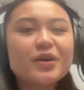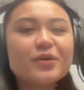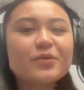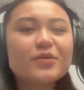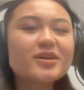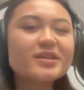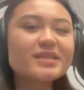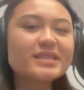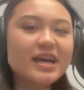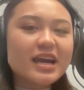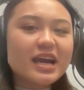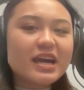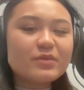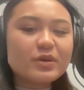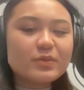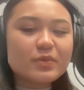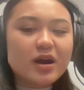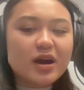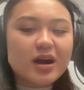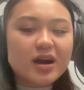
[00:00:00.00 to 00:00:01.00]
Whereas at
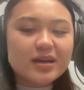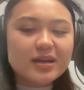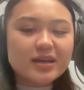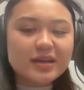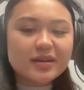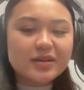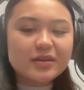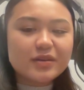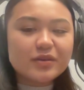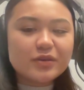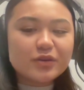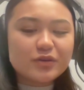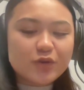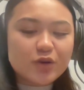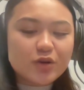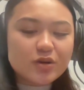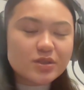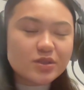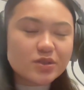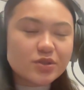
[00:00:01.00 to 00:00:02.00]
AAMI Park, You've
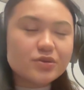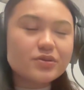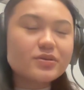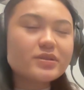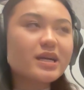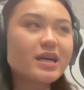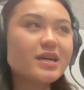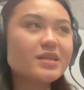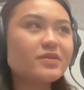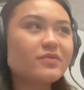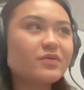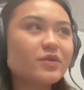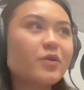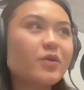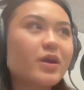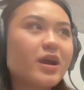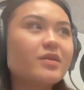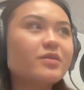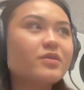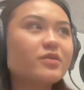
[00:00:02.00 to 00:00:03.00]
got two sides of the
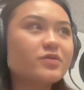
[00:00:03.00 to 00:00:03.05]
ground.